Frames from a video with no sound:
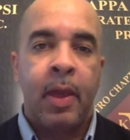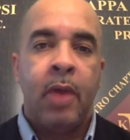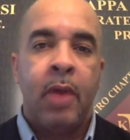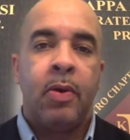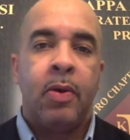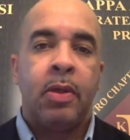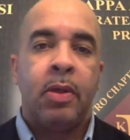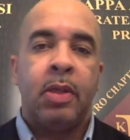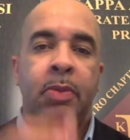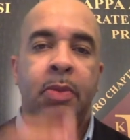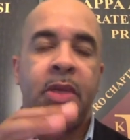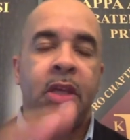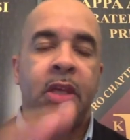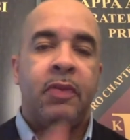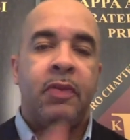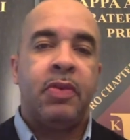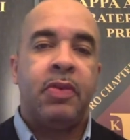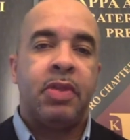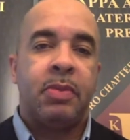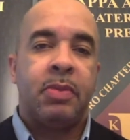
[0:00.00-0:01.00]
Well, let me
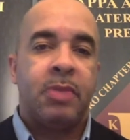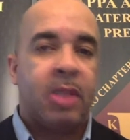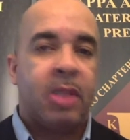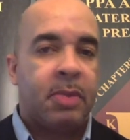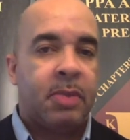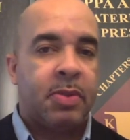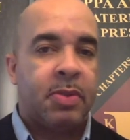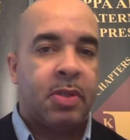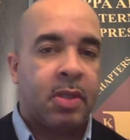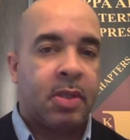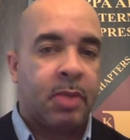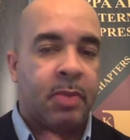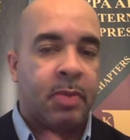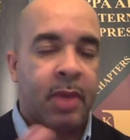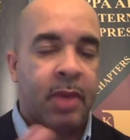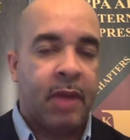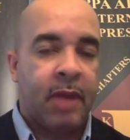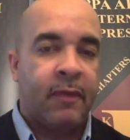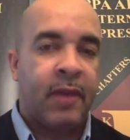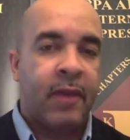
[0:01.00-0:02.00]
give you some tips, some
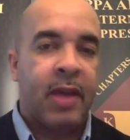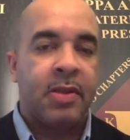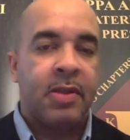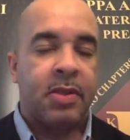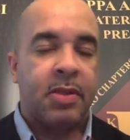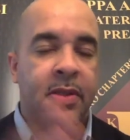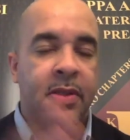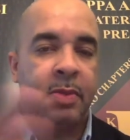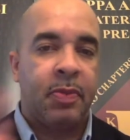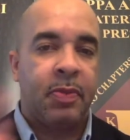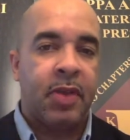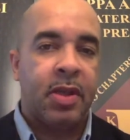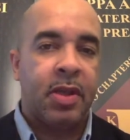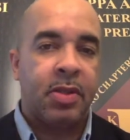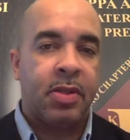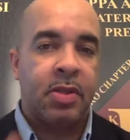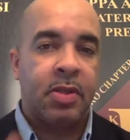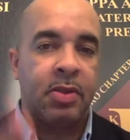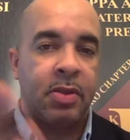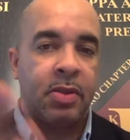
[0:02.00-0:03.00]
advice, and some
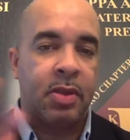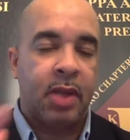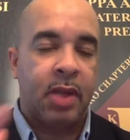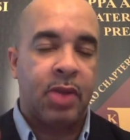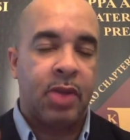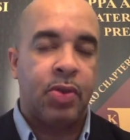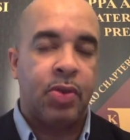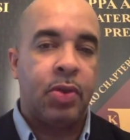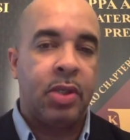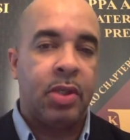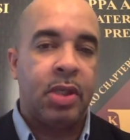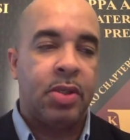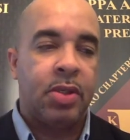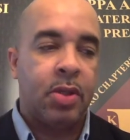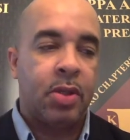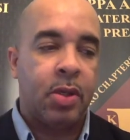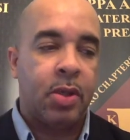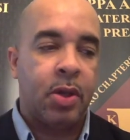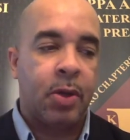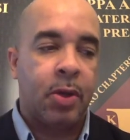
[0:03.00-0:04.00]
things that you'll need
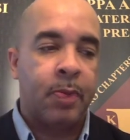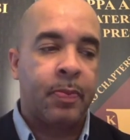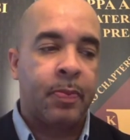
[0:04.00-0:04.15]
to know.